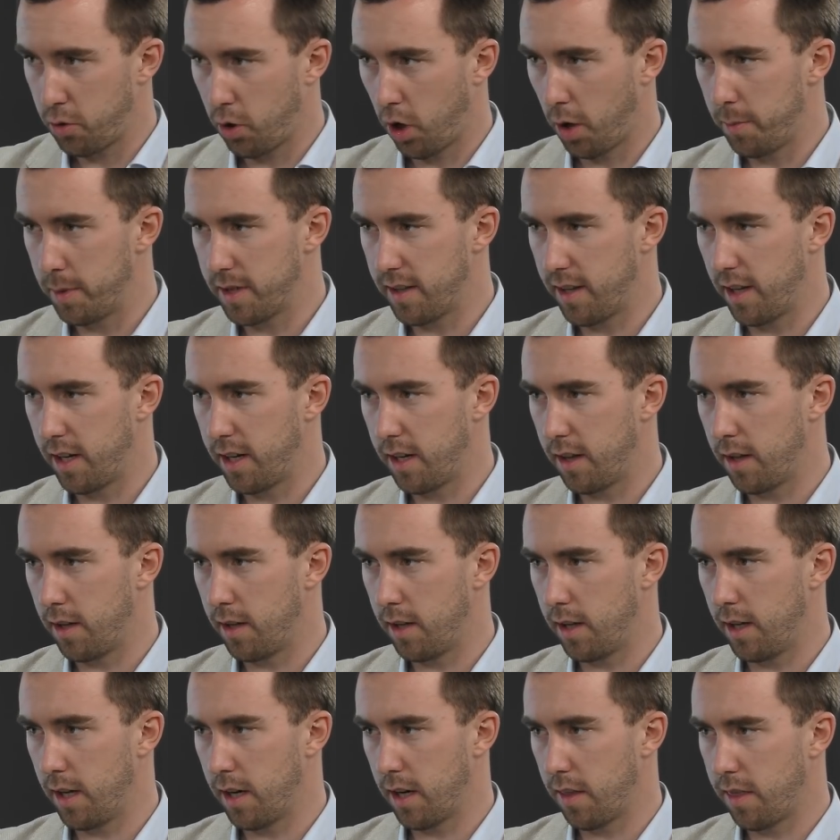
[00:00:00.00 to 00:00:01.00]
you comment
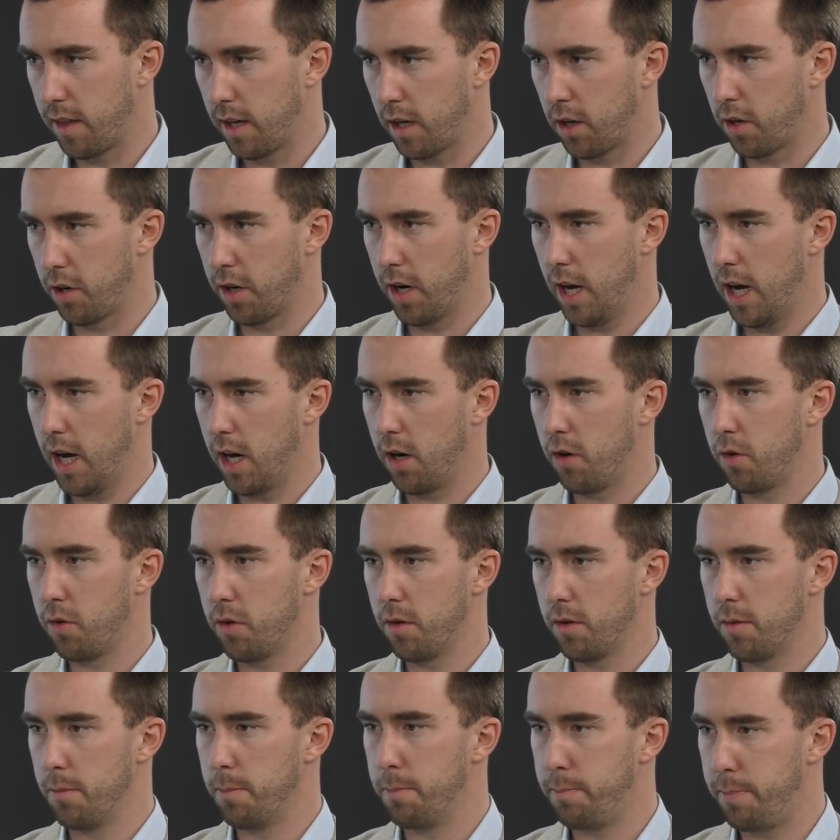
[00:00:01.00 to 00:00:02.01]
anything on
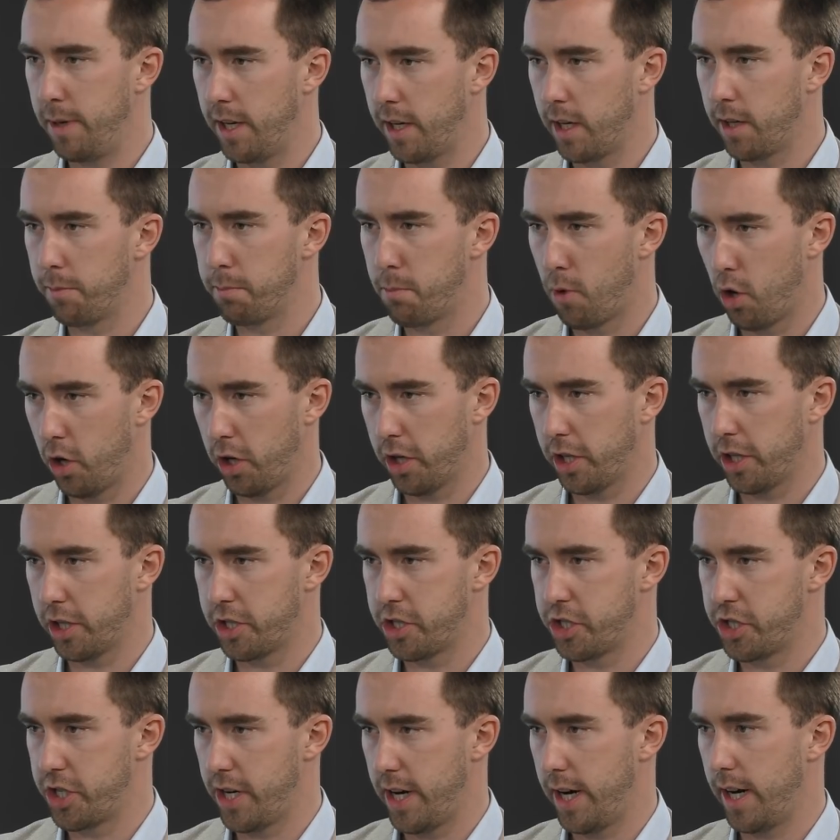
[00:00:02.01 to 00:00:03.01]
how big market
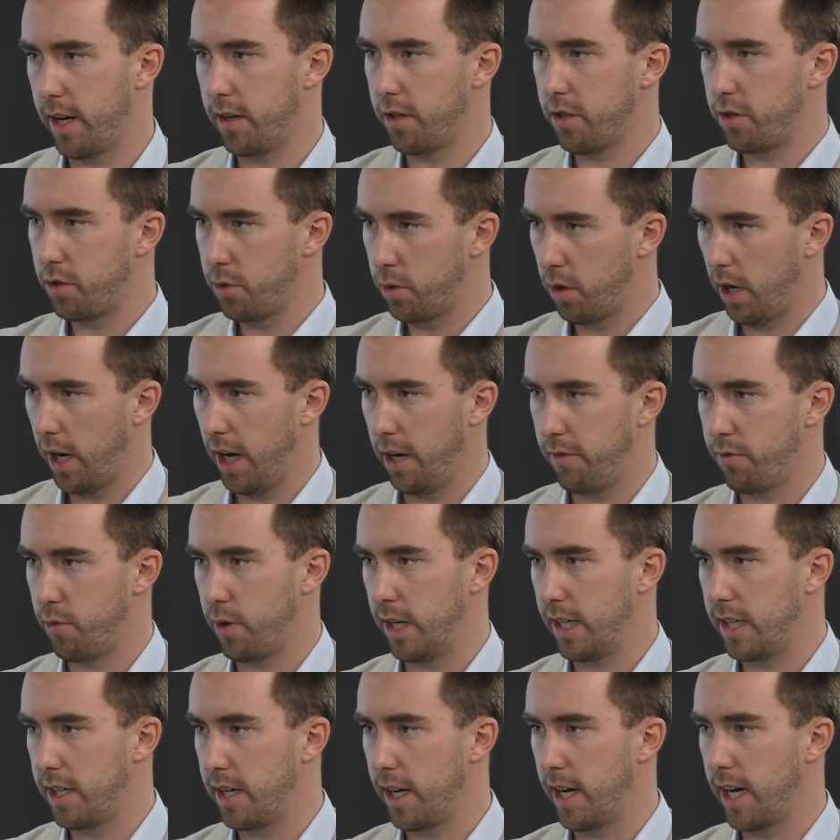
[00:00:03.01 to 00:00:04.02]
share you have
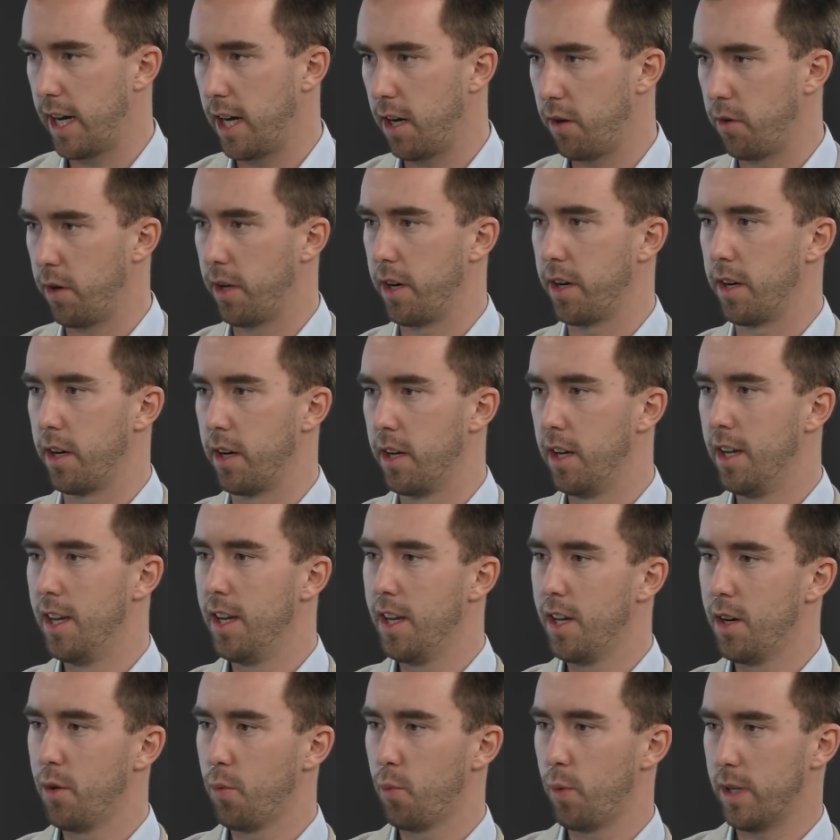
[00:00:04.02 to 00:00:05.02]
right now and
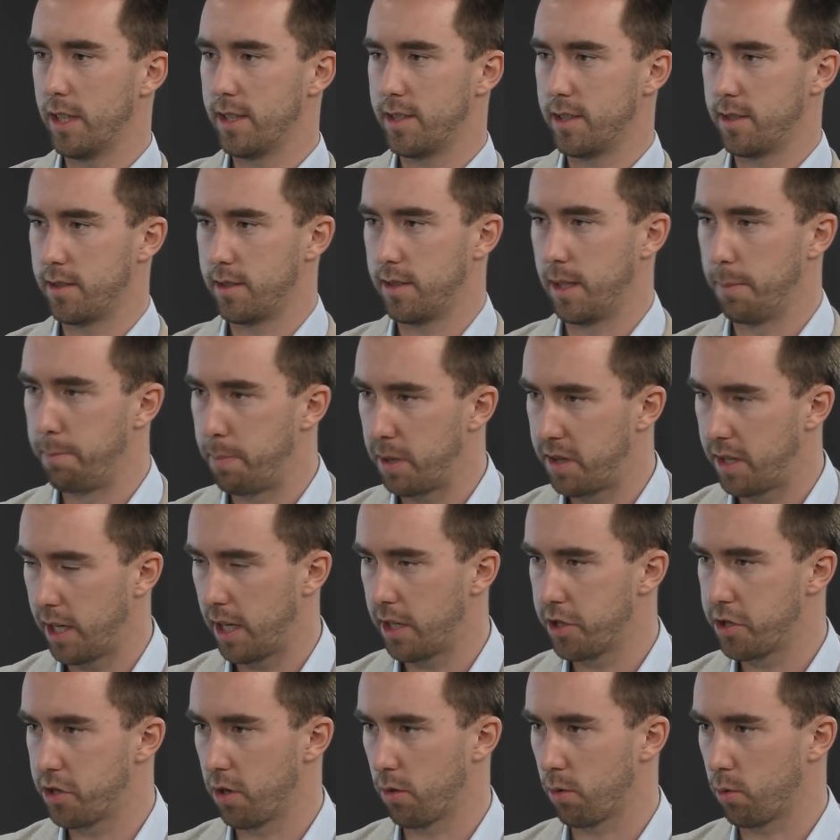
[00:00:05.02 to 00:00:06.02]
what's the
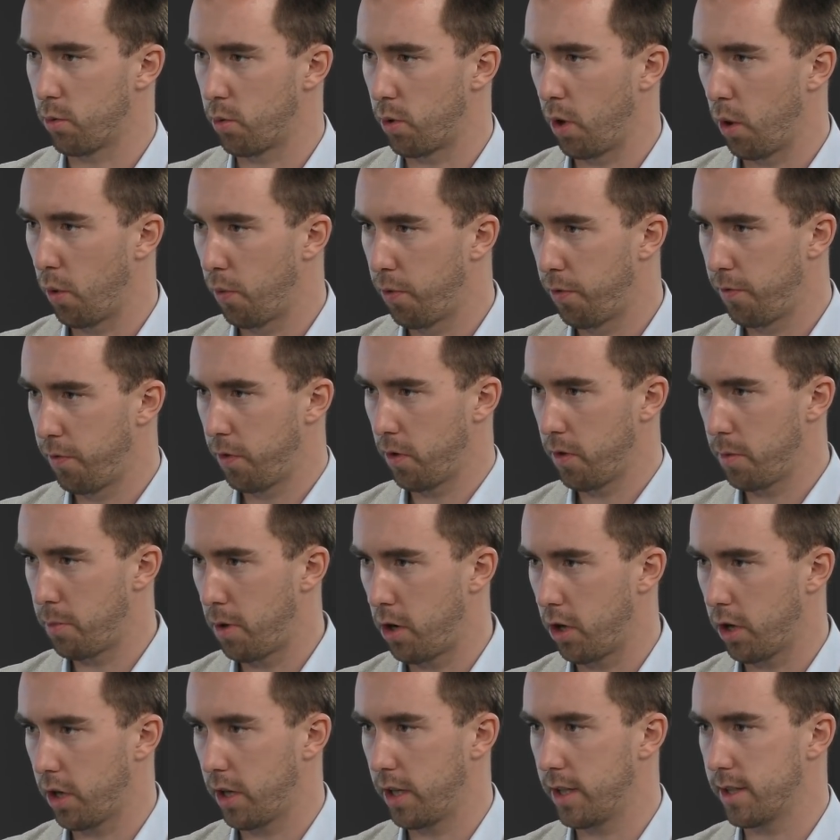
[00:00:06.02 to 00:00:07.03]
potential growth for the
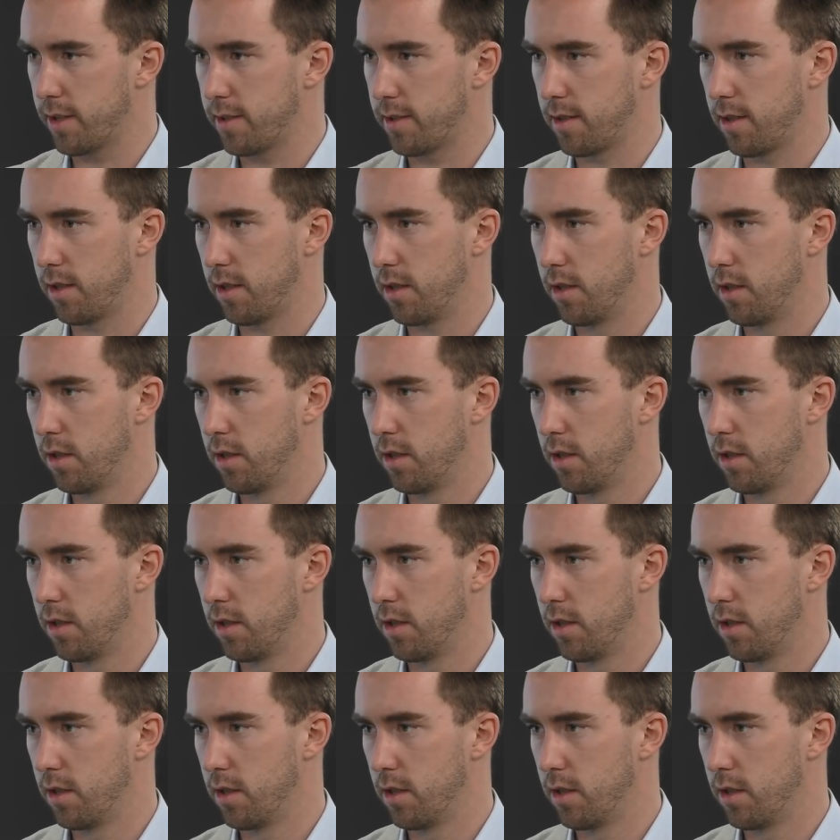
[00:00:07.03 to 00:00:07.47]
market?